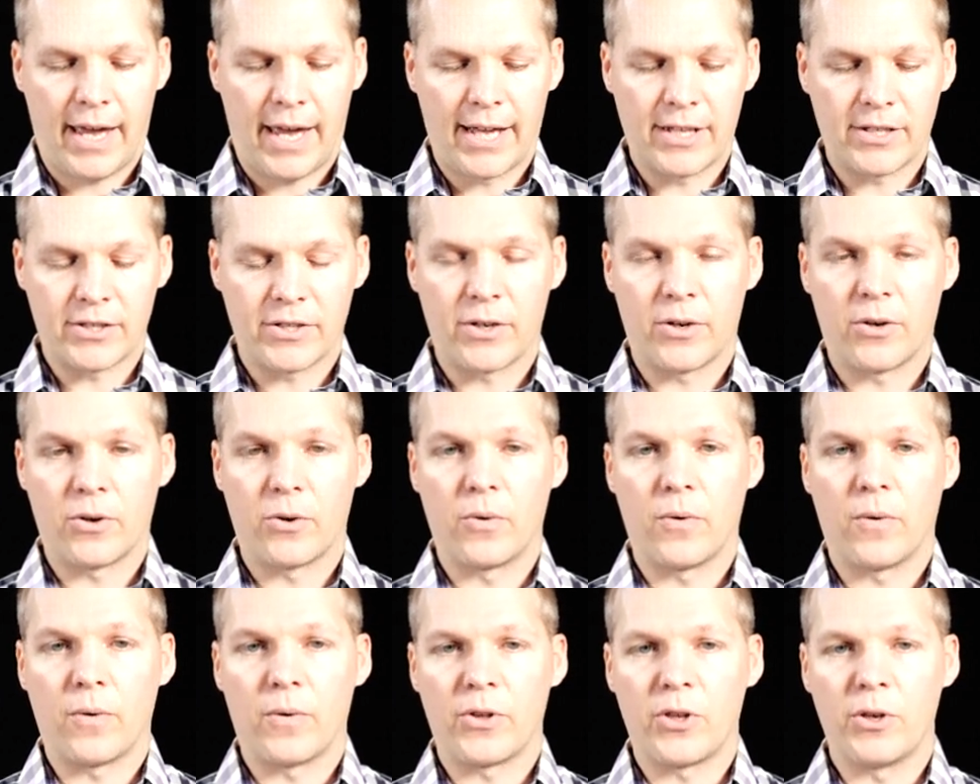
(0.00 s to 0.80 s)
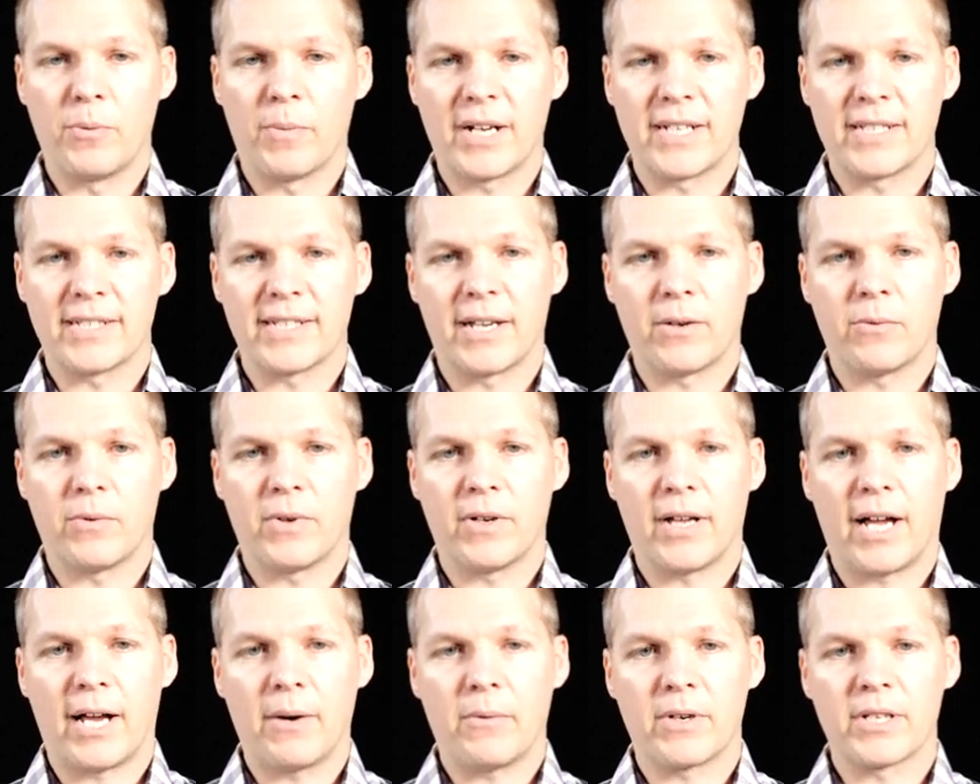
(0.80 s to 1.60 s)
And so you might say,
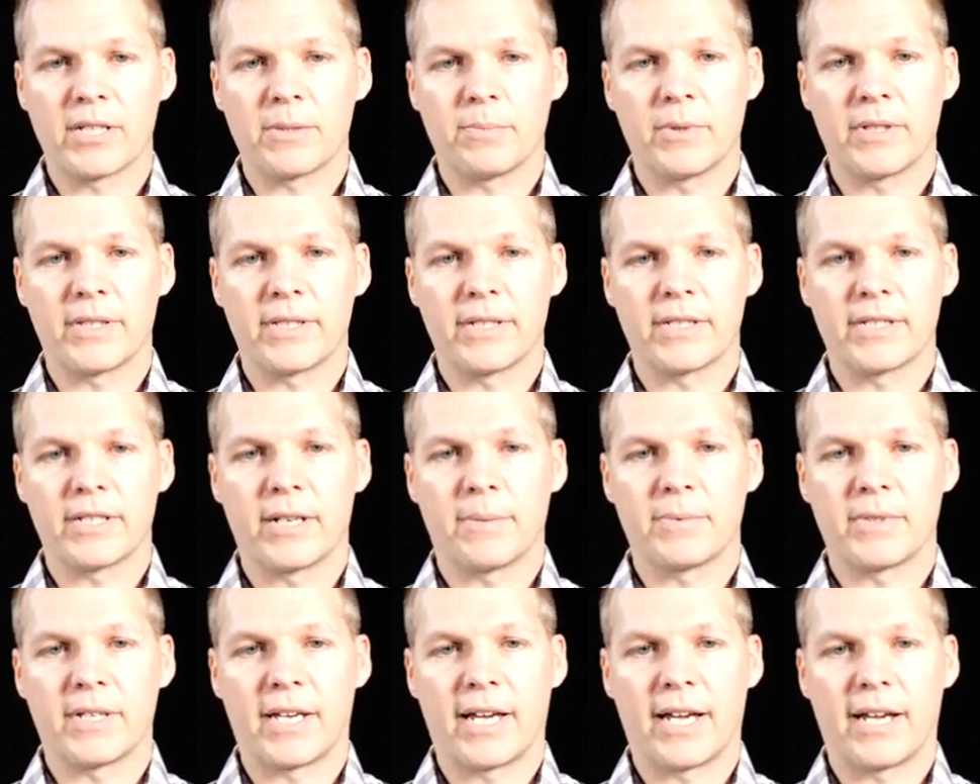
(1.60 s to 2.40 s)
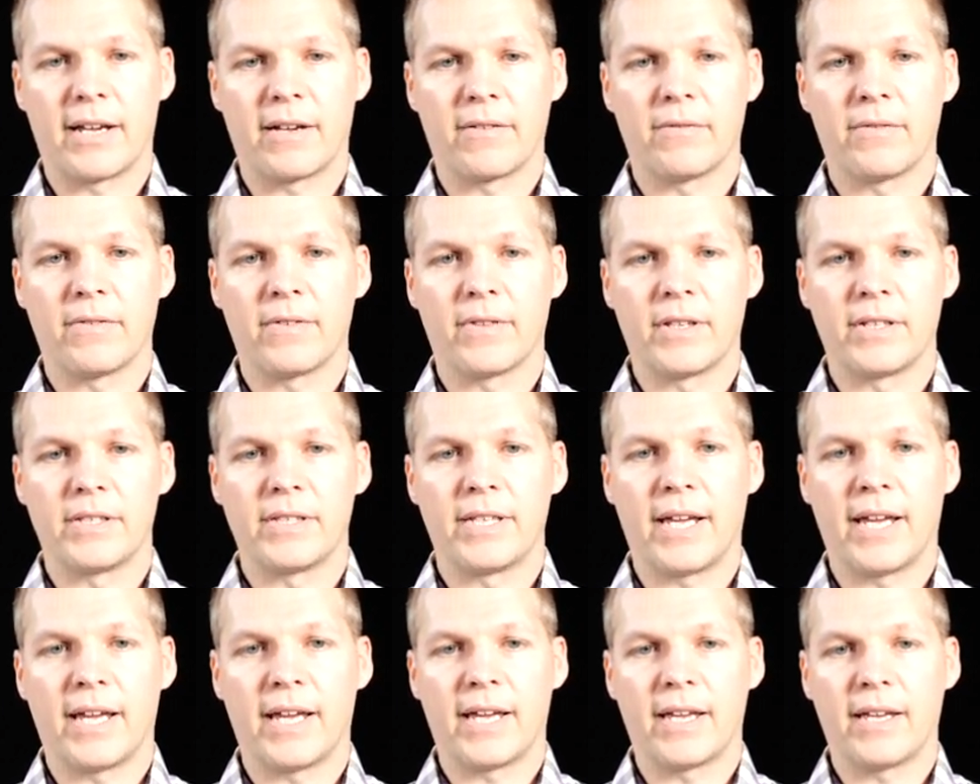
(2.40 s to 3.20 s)
well, I want to split this up to have the
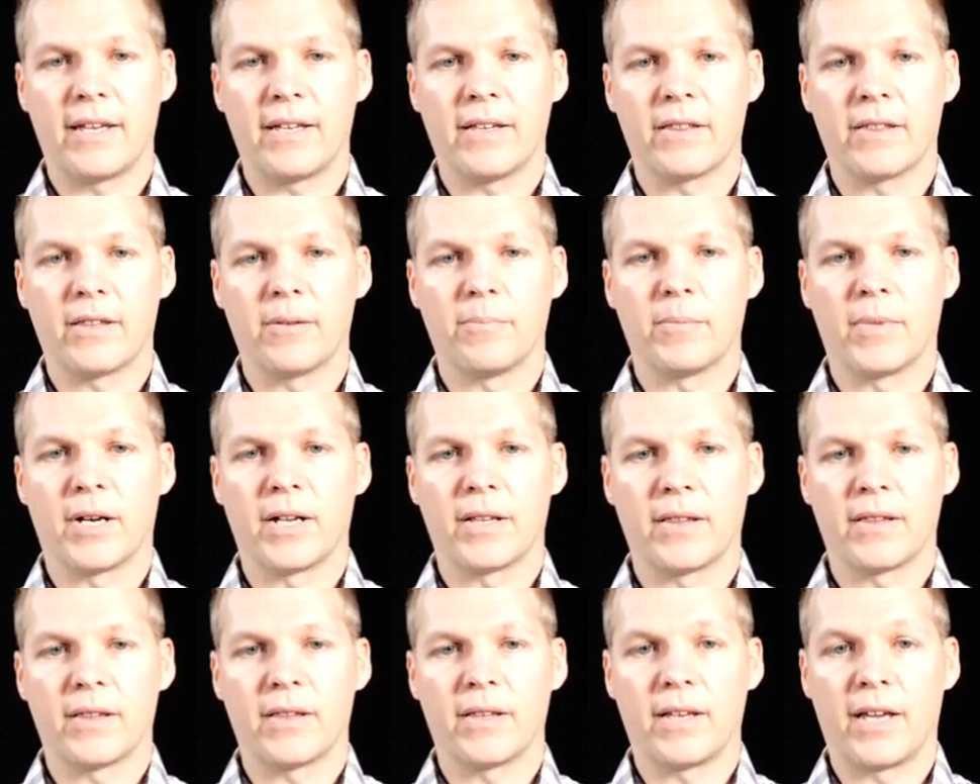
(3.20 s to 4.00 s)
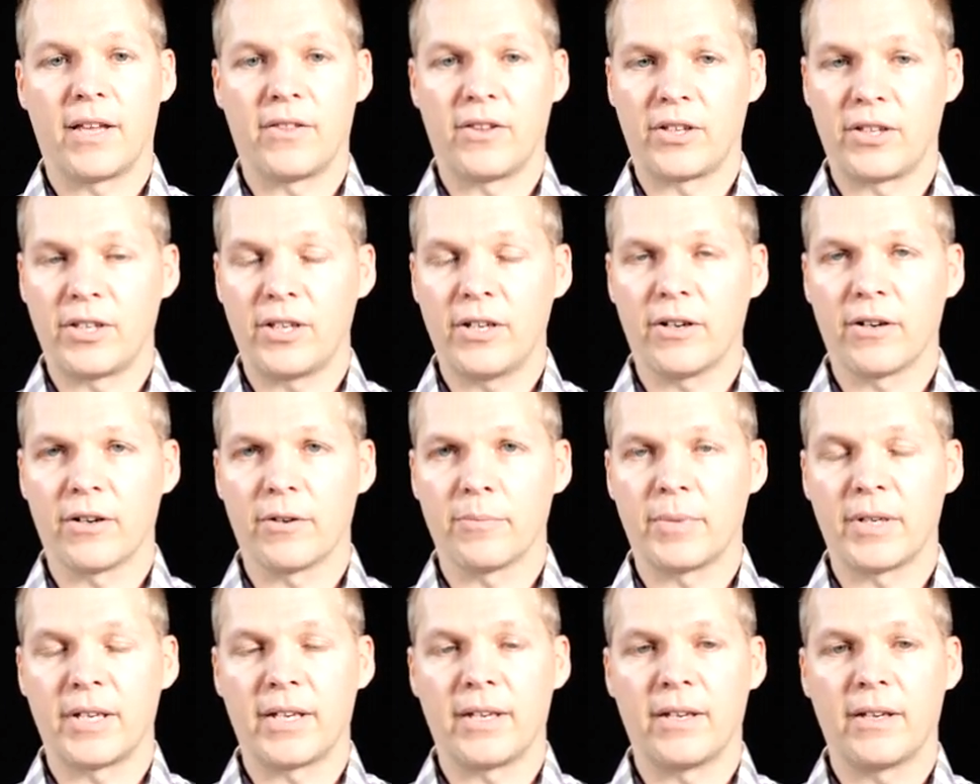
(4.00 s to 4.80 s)
day, the month, and the
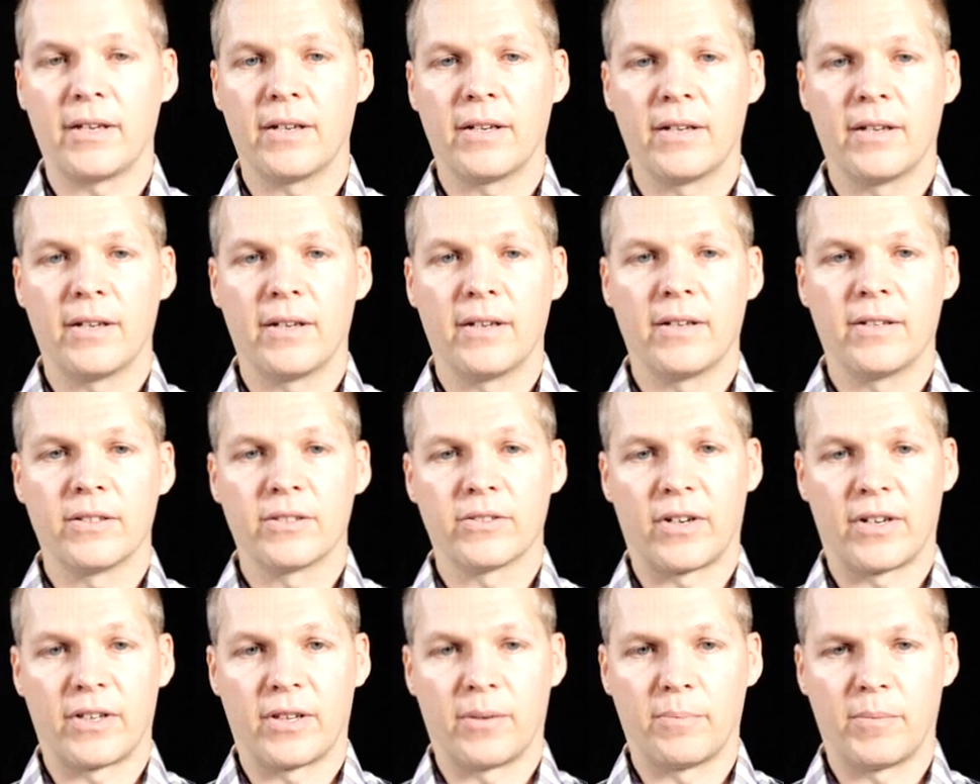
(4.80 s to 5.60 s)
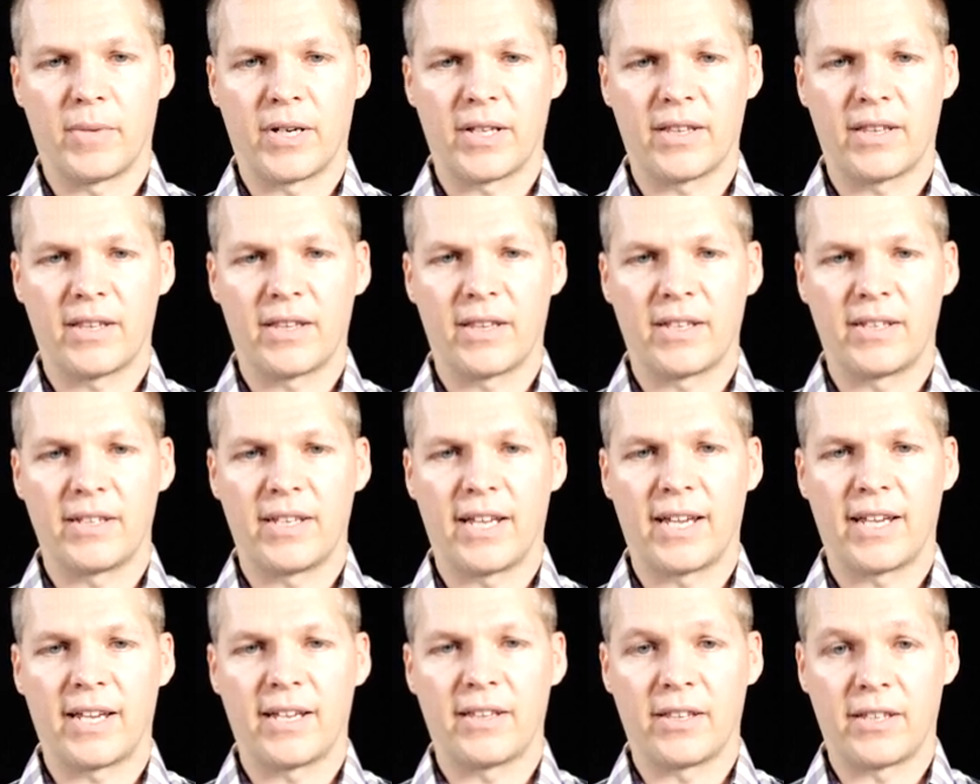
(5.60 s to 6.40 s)
year be, the month, the
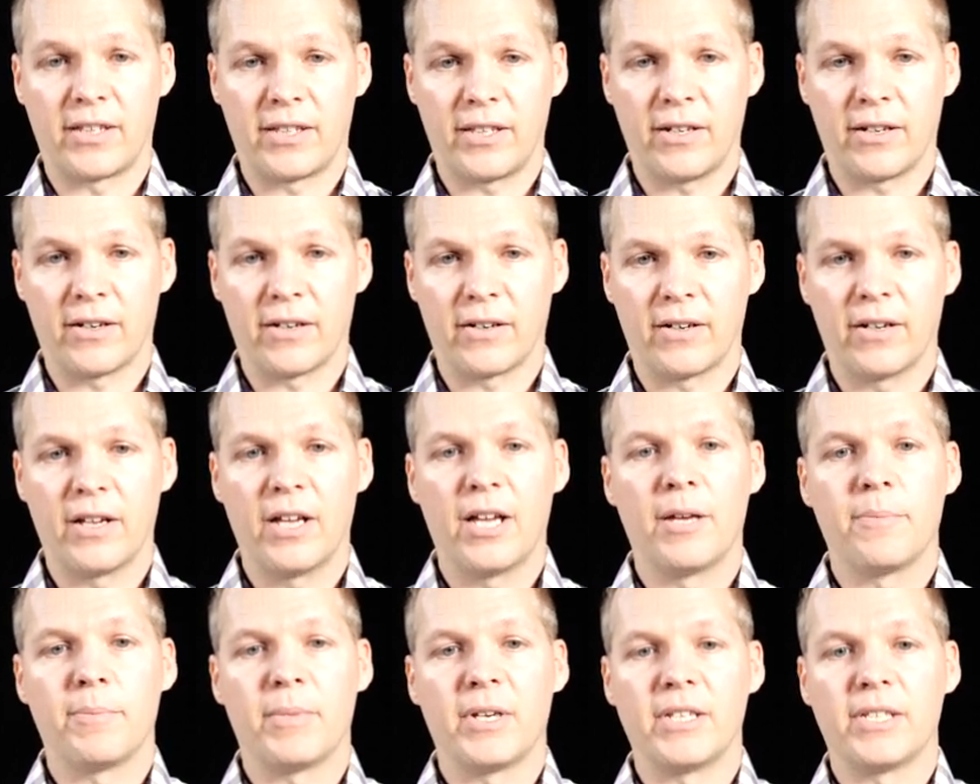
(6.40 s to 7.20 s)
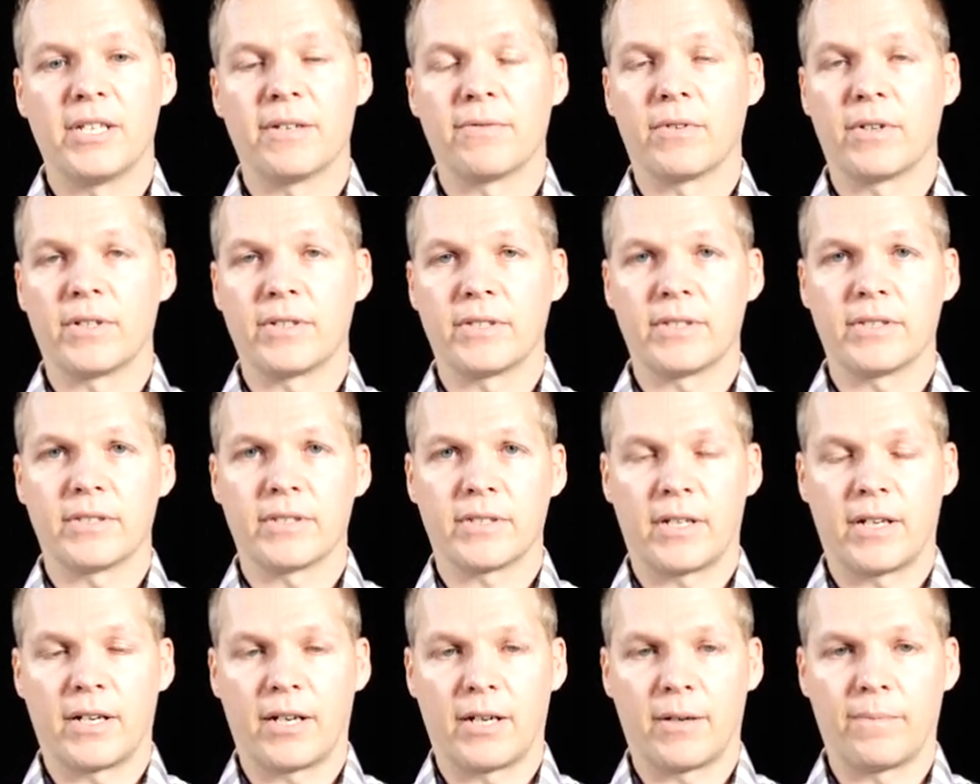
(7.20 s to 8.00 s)
day, and the year be
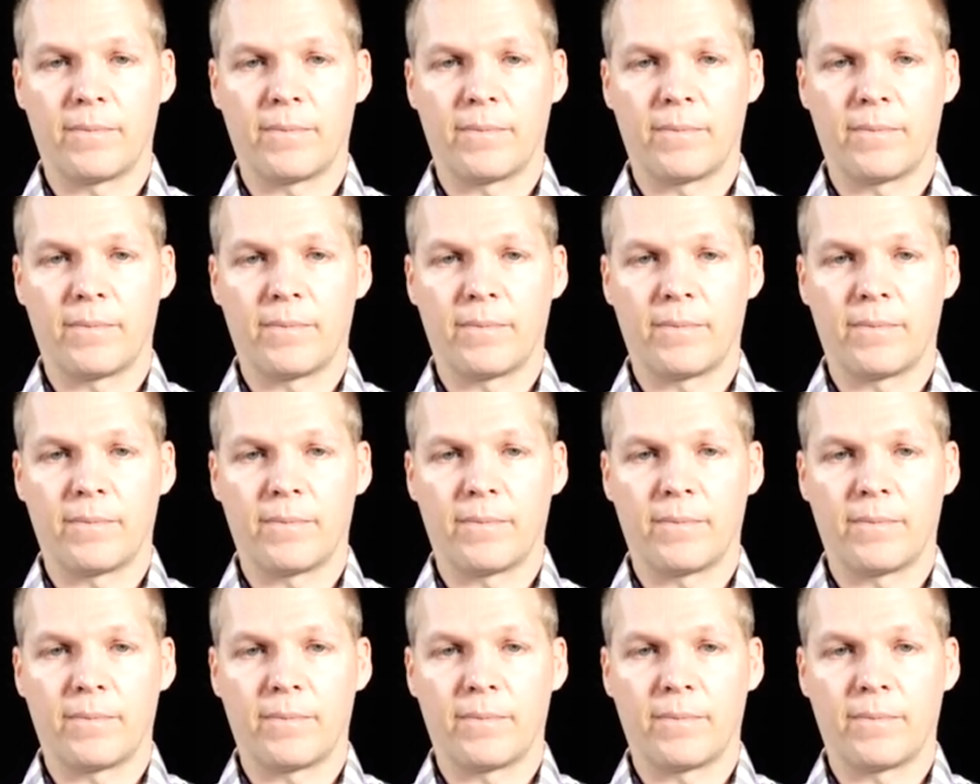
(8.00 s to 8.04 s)
different